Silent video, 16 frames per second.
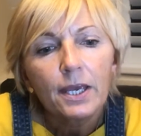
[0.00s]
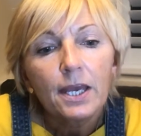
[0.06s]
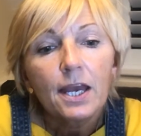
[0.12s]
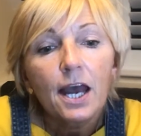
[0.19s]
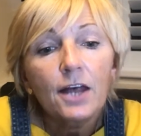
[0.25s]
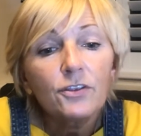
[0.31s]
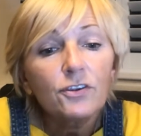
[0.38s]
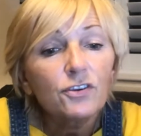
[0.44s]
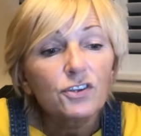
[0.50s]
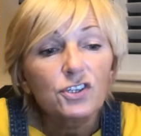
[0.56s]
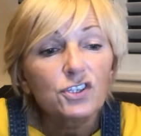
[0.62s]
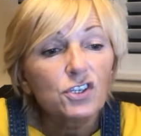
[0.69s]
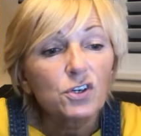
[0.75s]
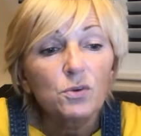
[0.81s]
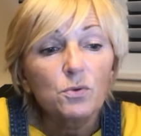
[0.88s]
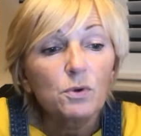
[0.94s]
and the other
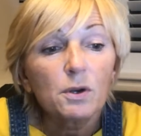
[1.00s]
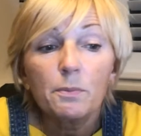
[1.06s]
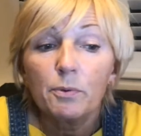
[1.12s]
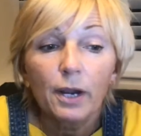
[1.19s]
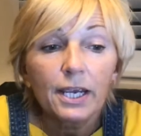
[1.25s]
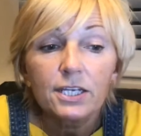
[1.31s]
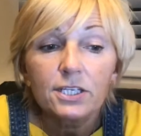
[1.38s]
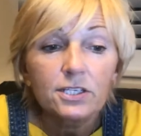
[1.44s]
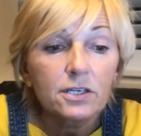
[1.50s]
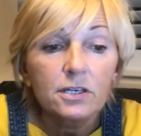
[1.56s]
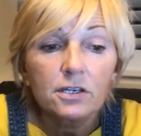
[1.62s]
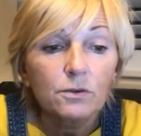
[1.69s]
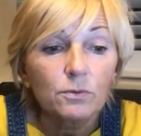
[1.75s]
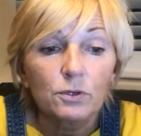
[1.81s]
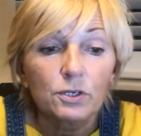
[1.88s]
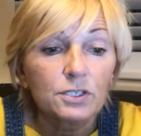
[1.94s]
2 were a bright
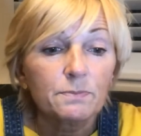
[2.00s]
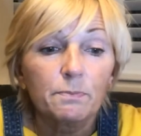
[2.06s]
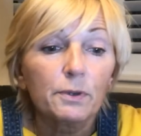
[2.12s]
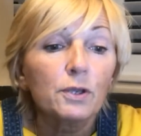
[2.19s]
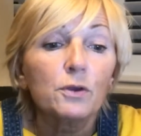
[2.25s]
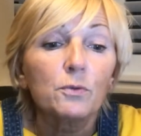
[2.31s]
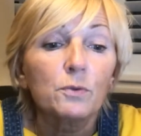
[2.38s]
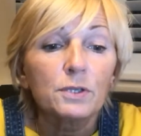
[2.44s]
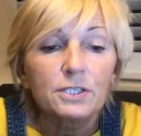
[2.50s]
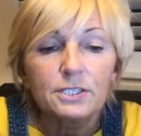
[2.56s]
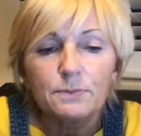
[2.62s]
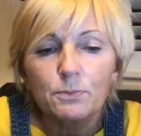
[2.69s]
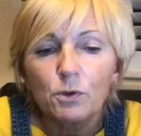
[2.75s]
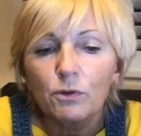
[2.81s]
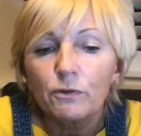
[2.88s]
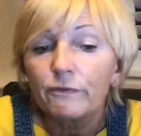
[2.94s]
turquoise blue with
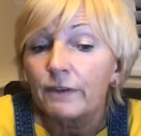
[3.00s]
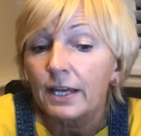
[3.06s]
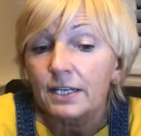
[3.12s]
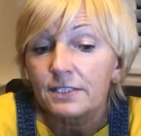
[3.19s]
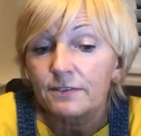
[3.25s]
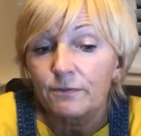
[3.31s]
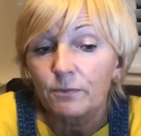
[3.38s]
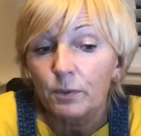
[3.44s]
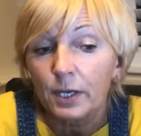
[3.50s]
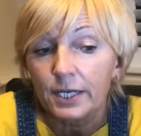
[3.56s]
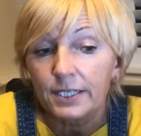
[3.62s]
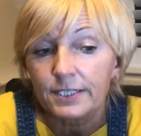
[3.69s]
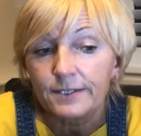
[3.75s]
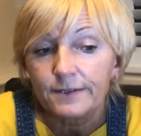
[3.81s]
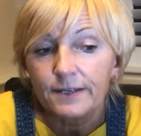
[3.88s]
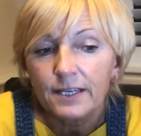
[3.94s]
small flecks of
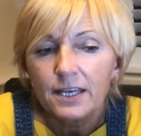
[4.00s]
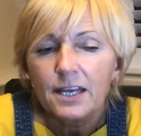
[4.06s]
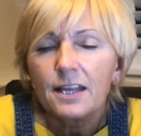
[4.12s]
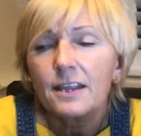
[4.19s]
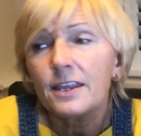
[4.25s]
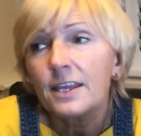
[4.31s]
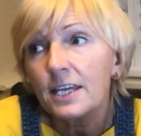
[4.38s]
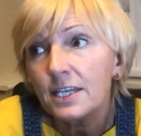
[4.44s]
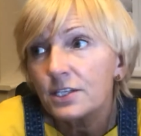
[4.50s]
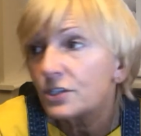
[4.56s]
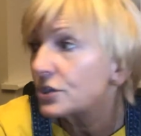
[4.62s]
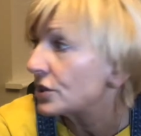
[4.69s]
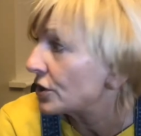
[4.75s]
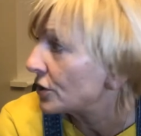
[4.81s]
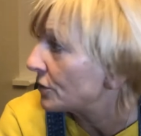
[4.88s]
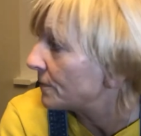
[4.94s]
white. These
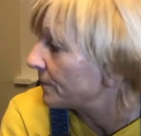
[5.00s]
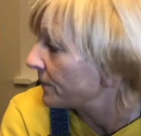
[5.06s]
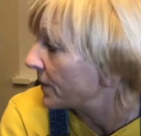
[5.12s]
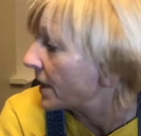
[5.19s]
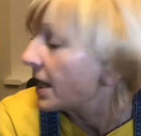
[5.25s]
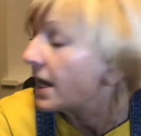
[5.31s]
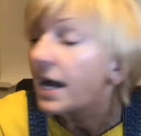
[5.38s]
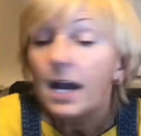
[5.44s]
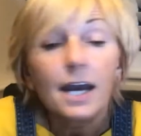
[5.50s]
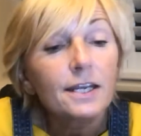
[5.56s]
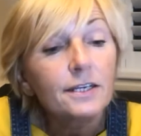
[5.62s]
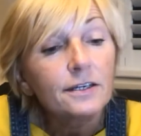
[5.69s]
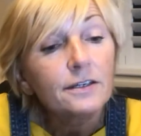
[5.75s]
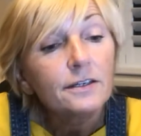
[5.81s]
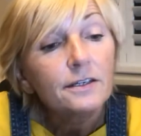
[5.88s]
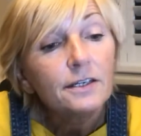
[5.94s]
2 had
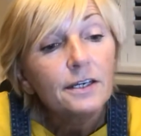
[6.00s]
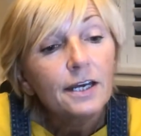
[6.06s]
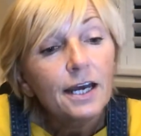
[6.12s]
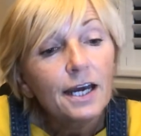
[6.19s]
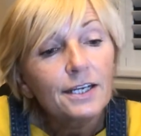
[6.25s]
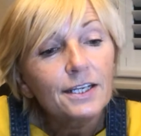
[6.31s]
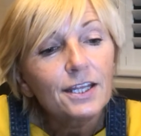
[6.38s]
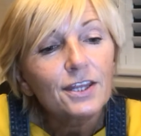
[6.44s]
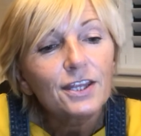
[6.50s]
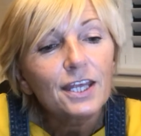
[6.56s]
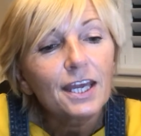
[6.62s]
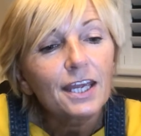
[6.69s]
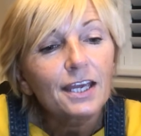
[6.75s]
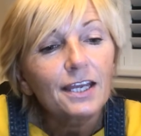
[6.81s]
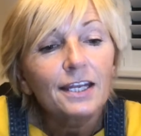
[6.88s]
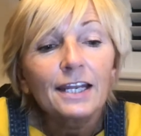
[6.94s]
a
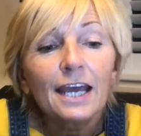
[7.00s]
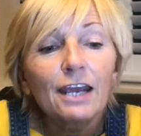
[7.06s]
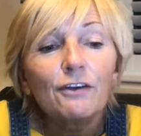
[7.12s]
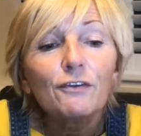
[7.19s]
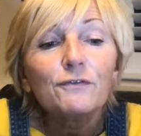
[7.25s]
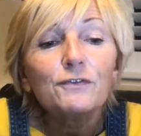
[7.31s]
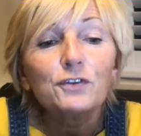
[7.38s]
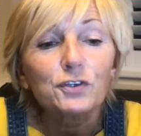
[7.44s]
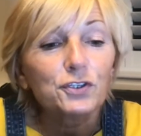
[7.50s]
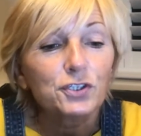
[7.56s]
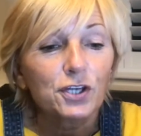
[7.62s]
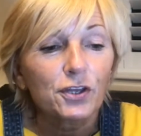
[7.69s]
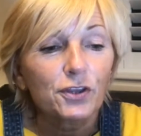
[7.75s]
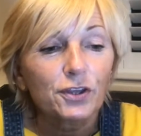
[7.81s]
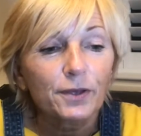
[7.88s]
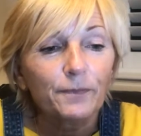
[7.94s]
thick layer of dust
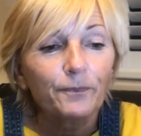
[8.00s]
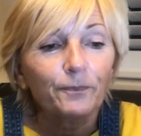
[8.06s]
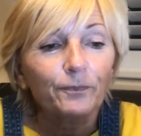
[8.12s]
on them.